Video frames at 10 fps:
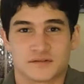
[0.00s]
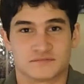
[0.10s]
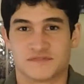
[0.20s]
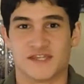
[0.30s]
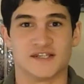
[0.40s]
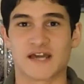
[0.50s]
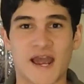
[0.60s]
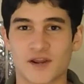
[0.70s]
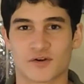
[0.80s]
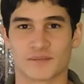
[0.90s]
the
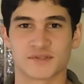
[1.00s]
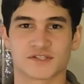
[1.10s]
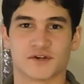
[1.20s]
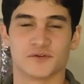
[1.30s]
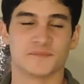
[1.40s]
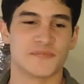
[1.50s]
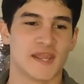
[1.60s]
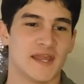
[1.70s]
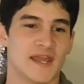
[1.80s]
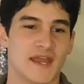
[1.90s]
entire episode.
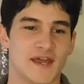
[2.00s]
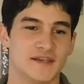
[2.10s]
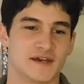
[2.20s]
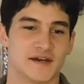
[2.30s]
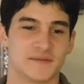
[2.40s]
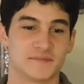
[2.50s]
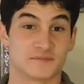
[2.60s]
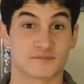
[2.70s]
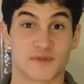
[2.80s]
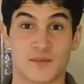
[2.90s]
And
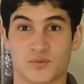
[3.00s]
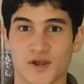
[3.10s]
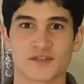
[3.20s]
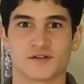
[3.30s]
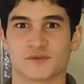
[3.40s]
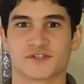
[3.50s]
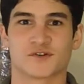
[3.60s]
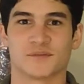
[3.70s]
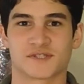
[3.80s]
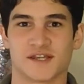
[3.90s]
my brother was
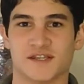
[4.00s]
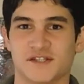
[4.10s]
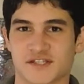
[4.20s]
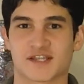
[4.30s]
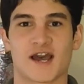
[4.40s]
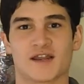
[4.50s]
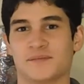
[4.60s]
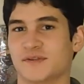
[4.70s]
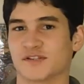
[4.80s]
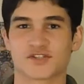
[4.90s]
so upset he just got
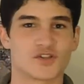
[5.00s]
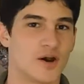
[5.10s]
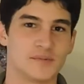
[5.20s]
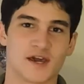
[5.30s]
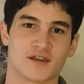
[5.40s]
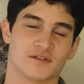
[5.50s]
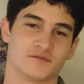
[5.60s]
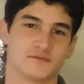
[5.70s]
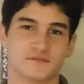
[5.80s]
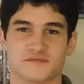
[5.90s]
up and stomped out of
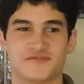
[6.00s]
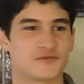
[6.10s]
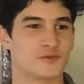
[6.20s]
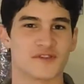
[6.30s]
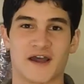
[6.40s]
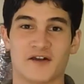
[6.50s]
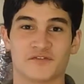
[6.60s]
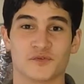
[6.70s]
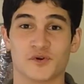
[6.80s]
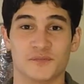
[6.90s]

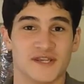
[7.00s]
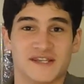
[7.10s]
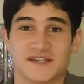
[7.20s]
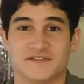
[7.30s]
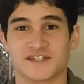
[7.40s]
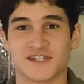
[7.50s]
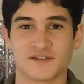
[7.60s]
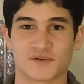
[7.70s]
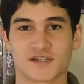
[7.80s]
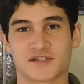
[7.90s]
the room. He didn't even see
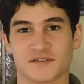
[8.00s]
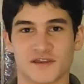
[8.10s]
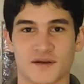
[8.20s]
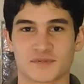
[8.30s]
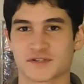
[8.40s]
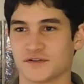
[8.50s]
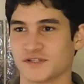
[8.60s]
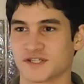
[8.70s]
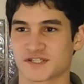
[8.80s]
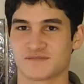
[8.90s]
the rest of the episode. He
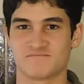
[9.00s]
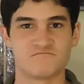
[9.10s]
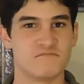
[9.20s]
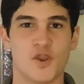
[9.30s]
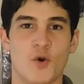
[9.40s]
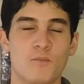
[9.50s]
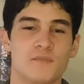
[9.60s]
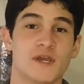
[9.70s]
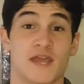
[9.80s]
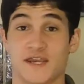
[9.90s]
just, nope.
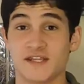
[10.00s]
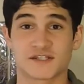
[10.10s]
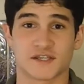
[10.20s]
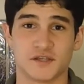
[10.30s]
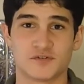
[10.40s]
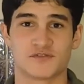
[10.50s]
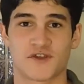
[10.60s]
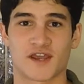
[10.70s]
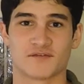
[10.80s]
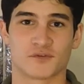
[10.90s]
And he's a huge
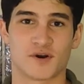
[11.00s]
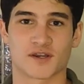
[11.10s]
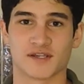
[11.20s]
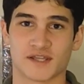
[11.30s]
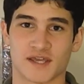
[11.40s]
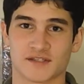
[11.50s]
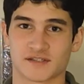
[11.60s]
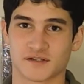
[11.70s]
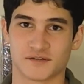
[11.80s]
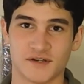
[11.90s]
fan of The Walking Dead,
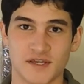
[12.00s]
so